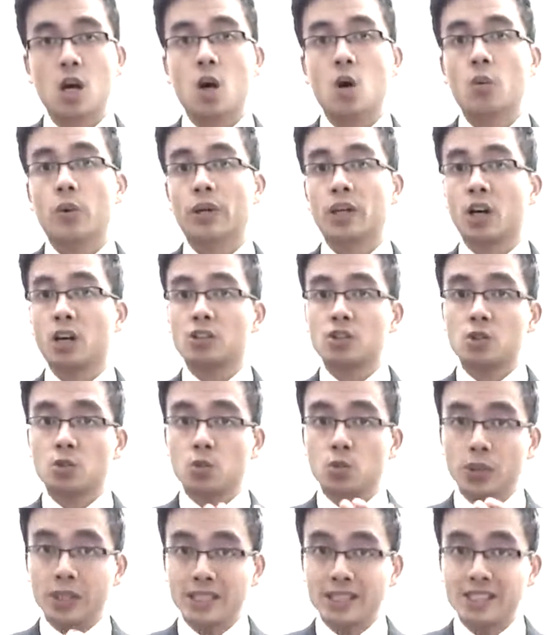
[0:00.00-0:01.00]
we're going to
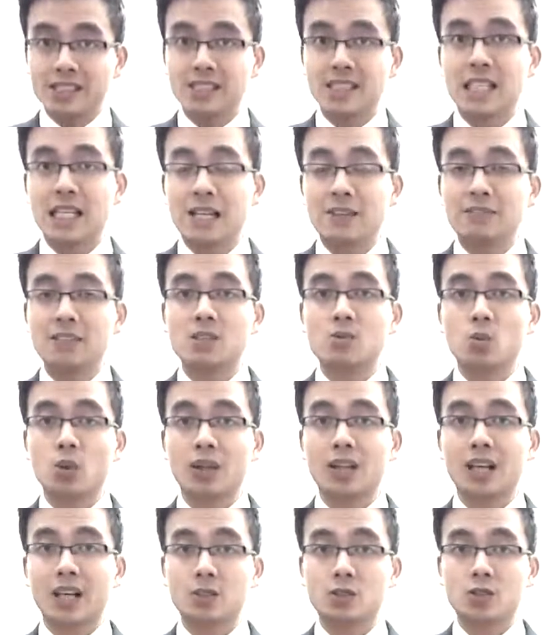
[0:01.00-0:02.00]
receive this
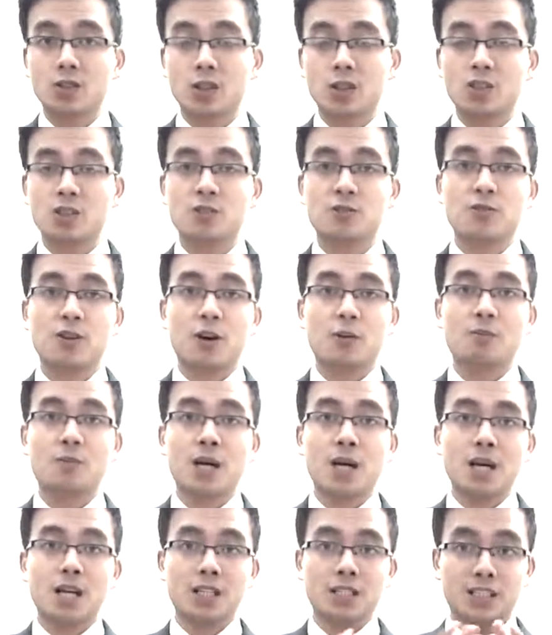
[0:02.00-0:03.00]
$100 from
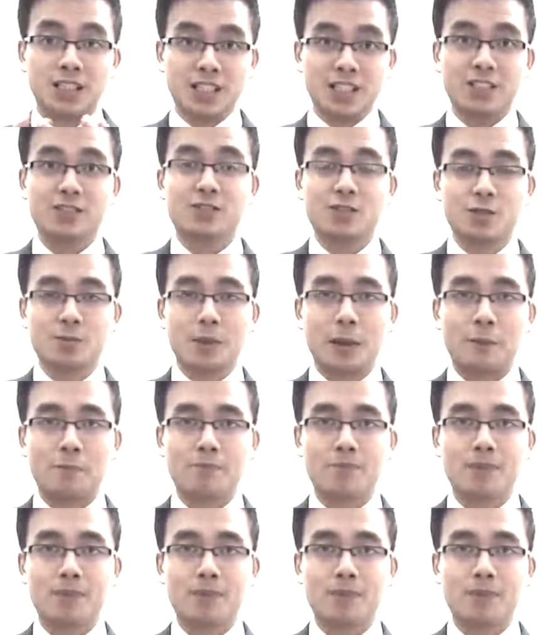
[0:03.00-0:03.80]
the customer.